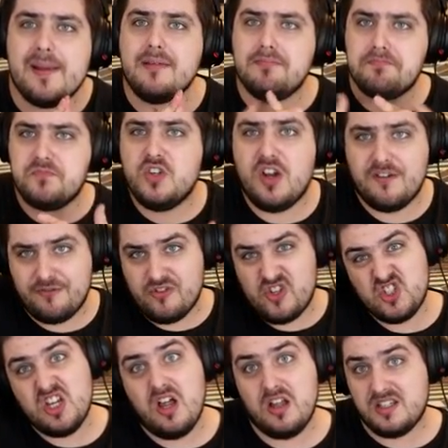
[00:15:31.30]
I mean, you know, for a
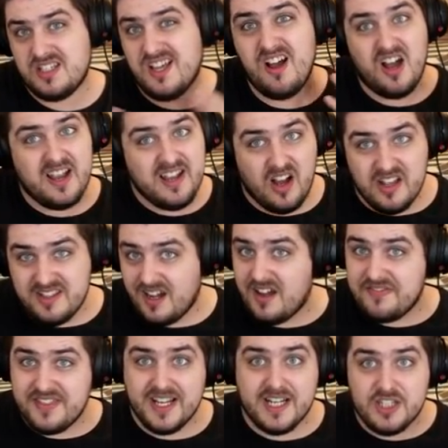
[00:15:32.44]
starter, I, I,
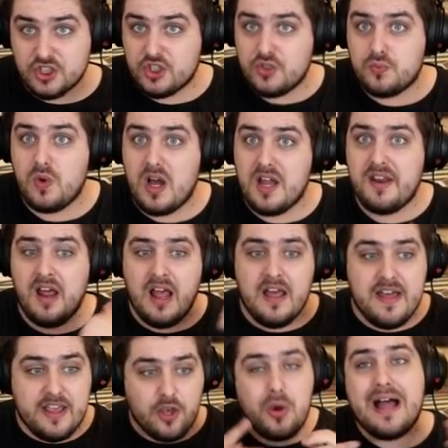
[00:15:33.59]
I think it's a good one.
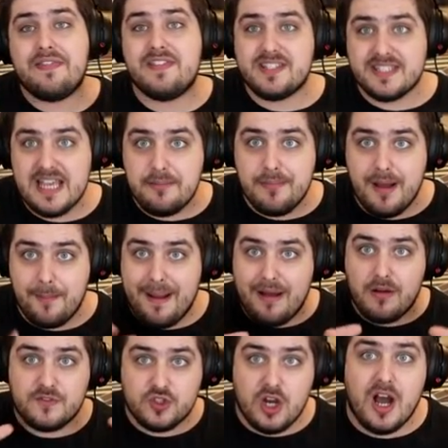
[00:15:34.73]
They all had the same
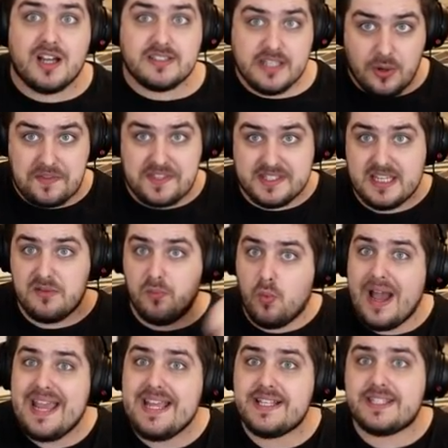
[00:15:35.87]
amount of trucks. They all had the same
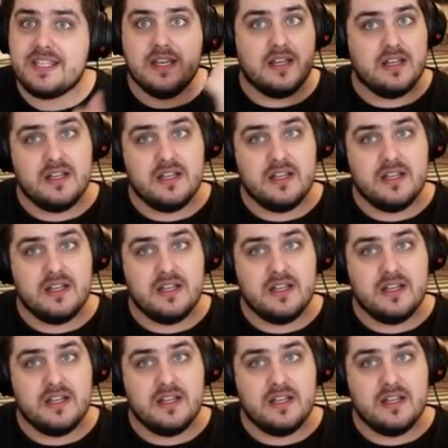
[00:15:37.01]
weight.